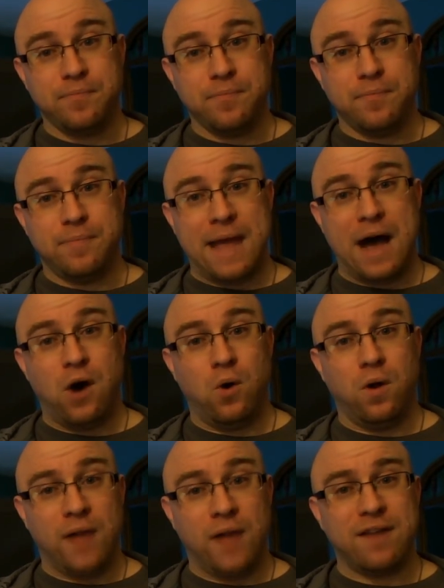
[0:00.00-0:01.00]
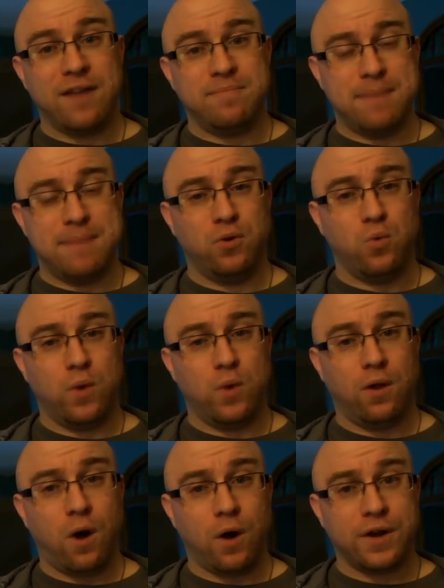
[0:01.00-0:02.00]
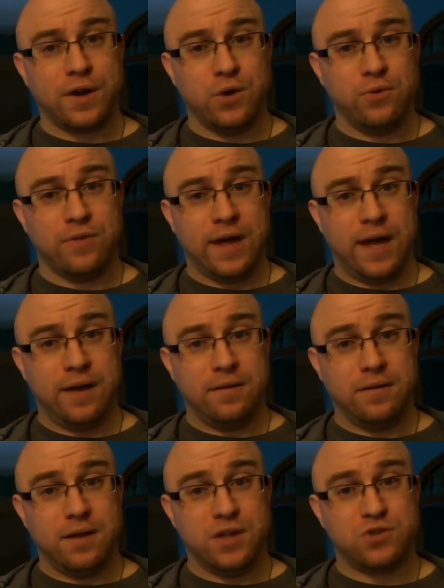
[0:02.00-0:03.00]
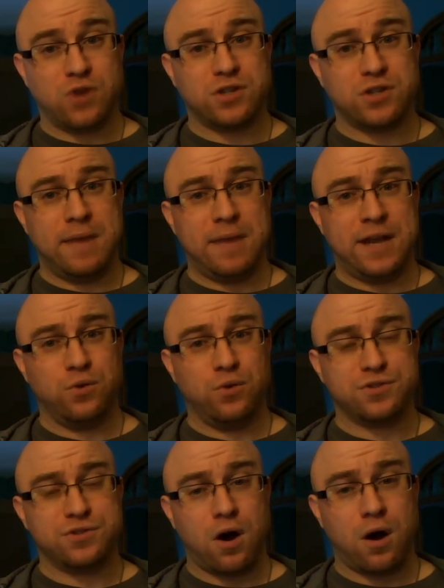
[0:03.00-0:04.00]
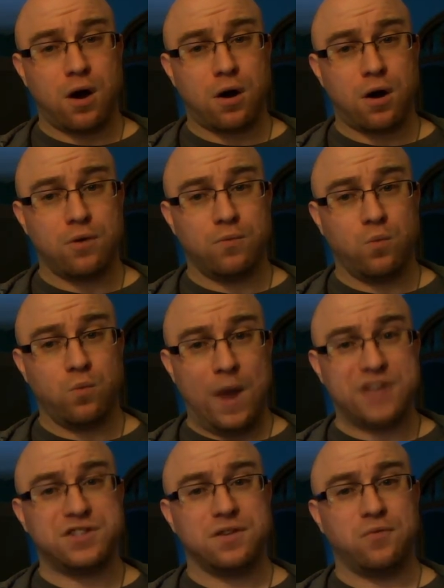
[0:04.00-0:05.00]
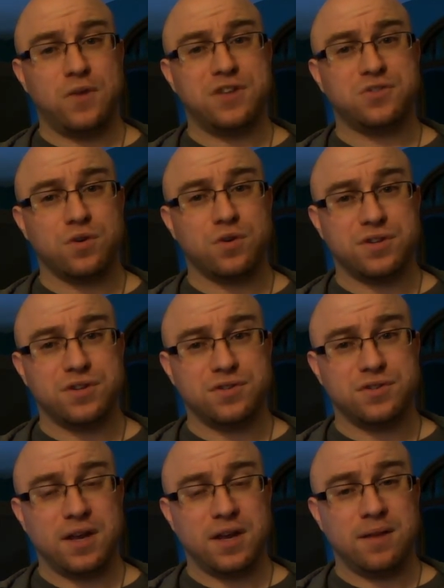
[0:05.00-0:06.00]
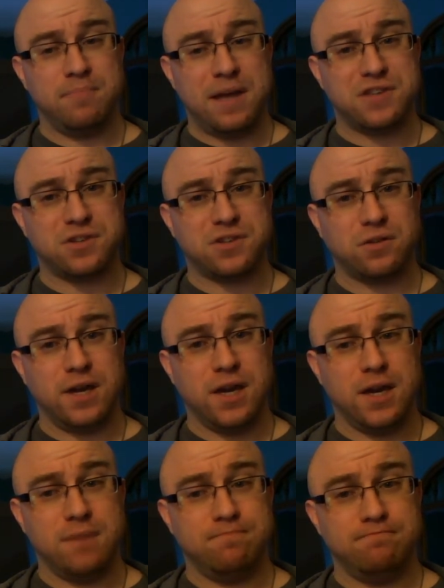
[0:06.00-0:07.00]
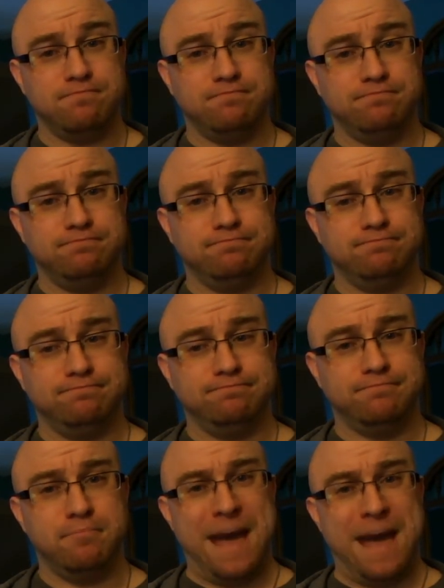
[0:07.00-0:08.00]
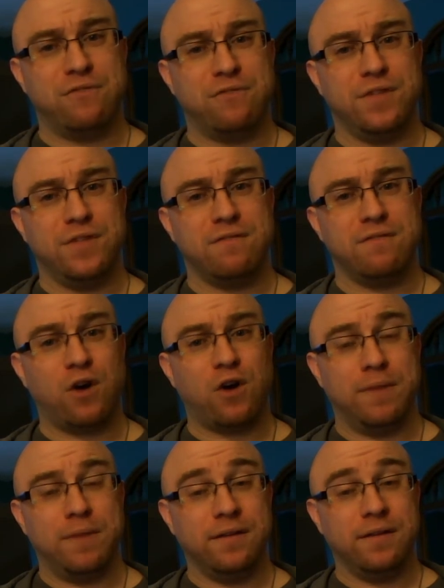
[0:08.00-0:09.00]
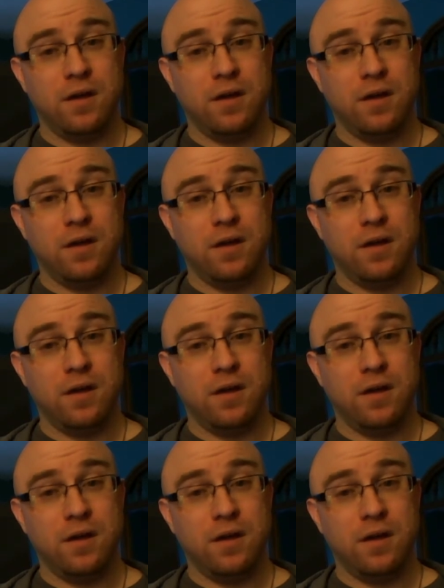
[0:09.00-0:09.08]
Now, a lot of people will argue that instruction manuals are waste of resources and basically bad for the environment.